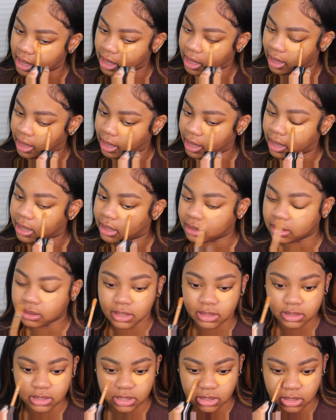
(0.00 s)
and
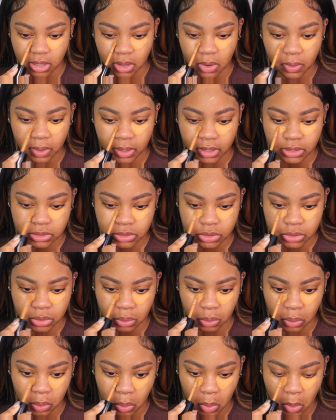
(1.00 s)
this is going
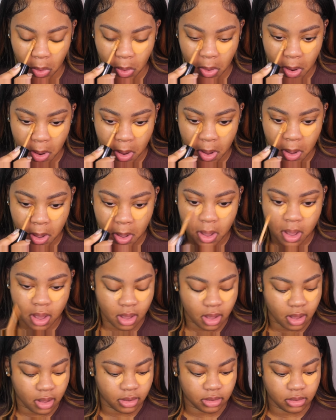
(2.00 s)
to,
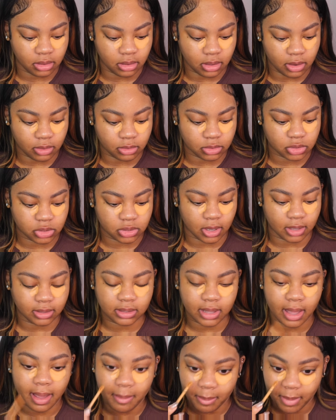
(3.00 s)
you know,
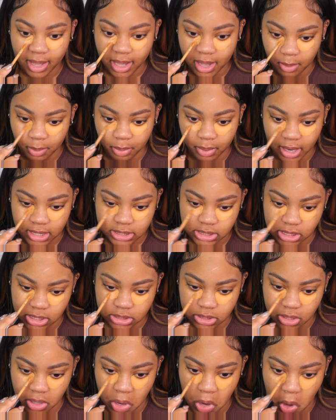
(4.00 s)
start that makeup
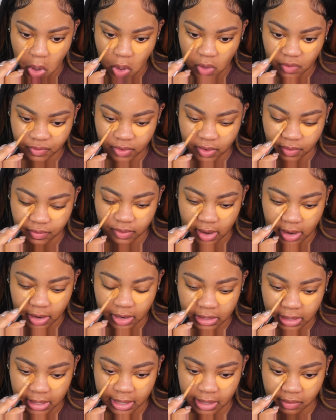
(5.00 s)
process off of
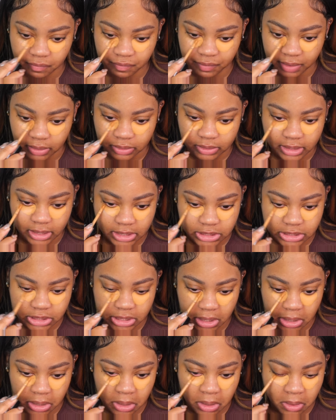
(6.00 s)
our, like,
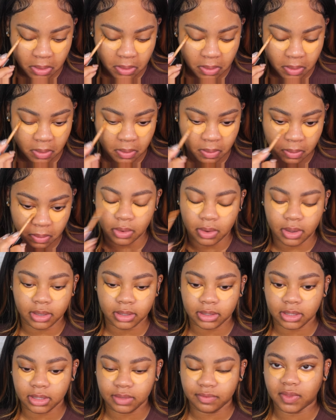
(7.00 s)
foundation. So
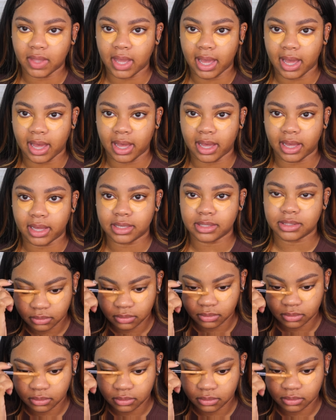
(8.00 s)
underneath the eyes,
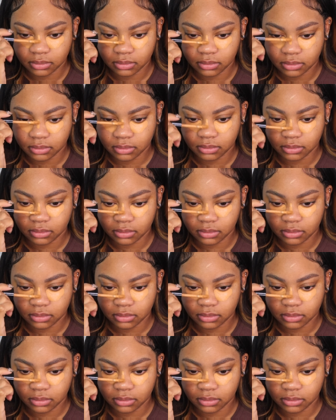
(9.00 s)
on